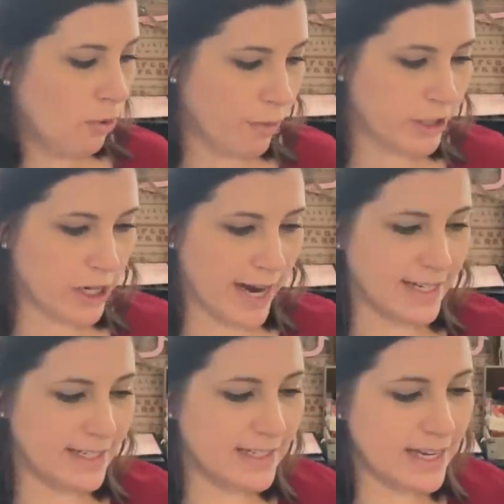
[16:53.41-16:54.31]
which I
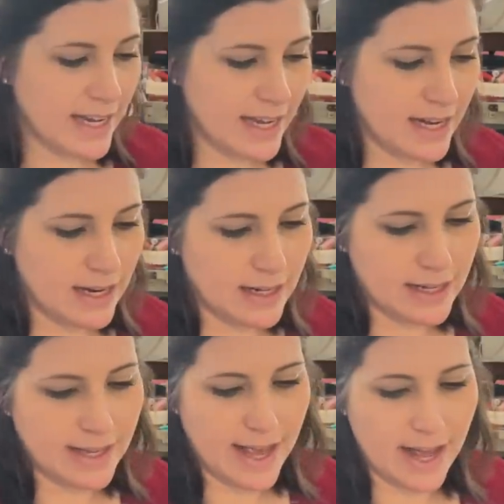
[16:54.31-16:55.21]

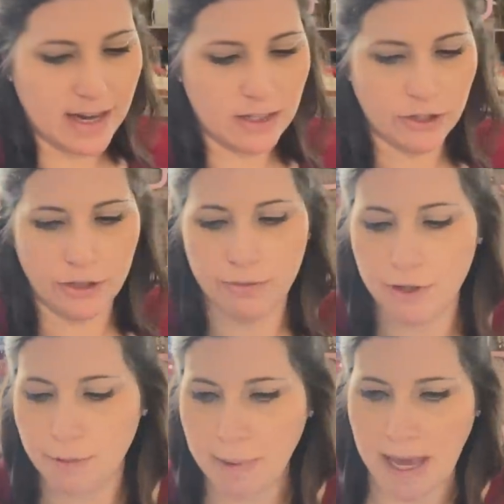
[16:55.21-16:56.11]
did get two
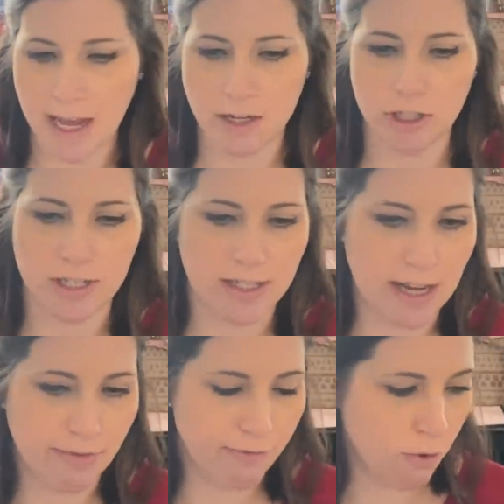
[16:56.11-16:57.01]
new pages
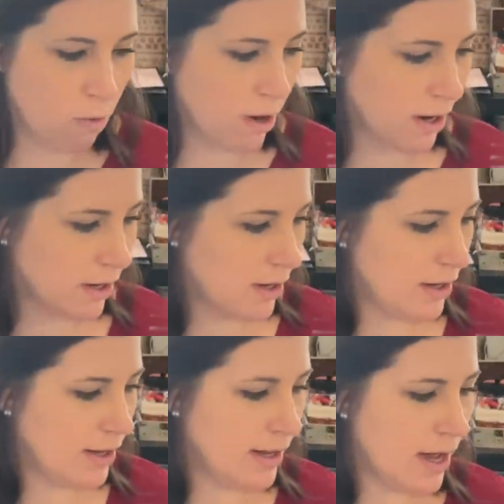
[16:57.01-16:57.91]
for
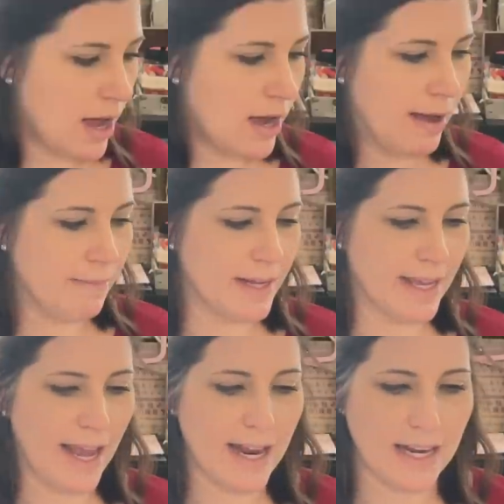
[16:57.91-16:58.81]
um,
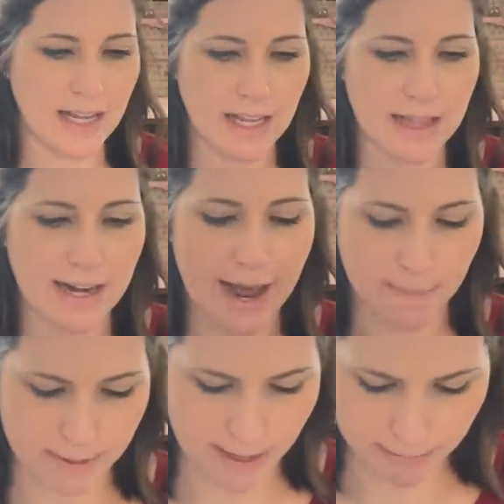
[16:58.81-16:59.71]
Katie, the
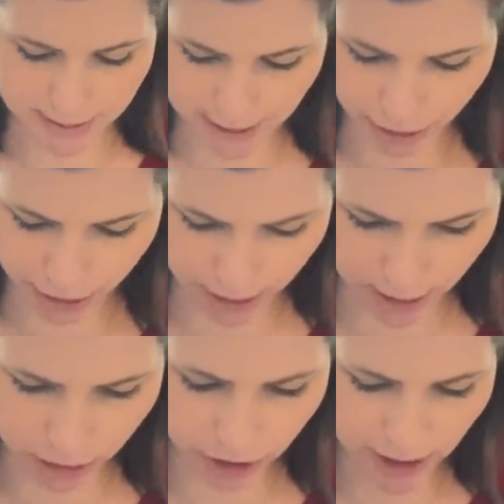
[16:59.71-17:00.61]
Naptime Stitcher,
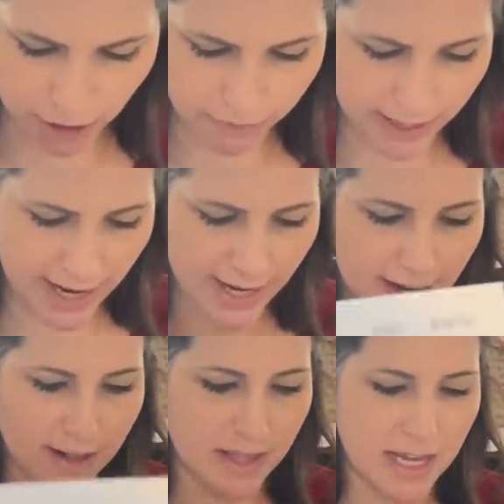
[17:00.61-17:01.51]
she
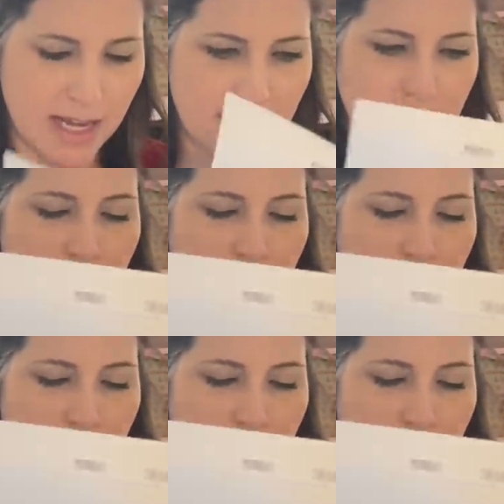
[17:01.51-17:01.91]
created these,